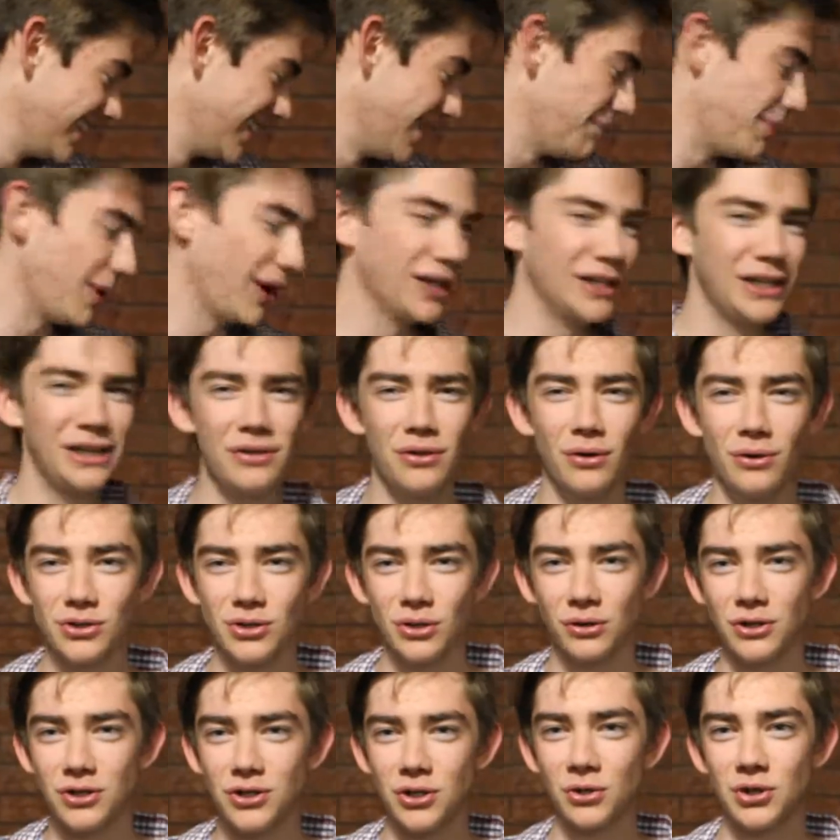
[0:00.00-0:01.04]
Apparently, those
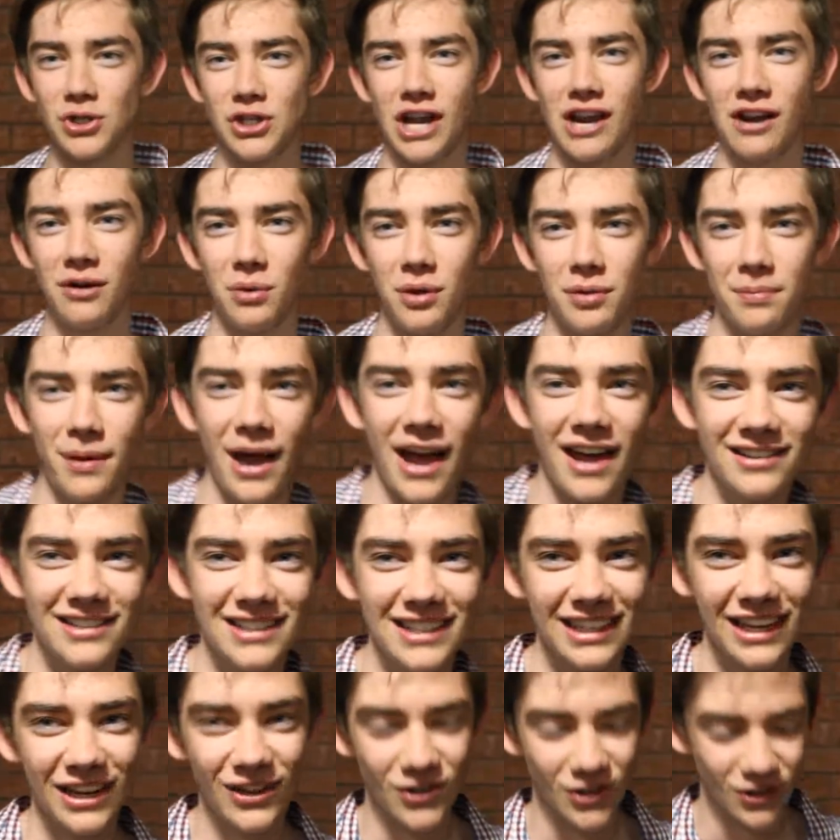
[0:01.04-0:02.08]
are associated with bad
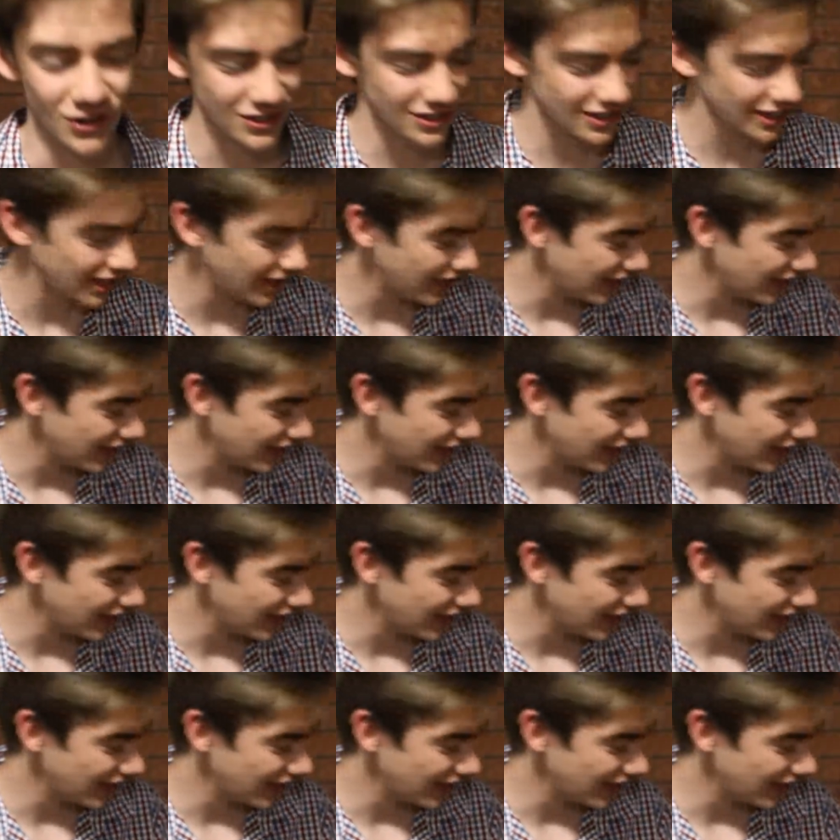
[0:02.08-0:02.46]
teenagers,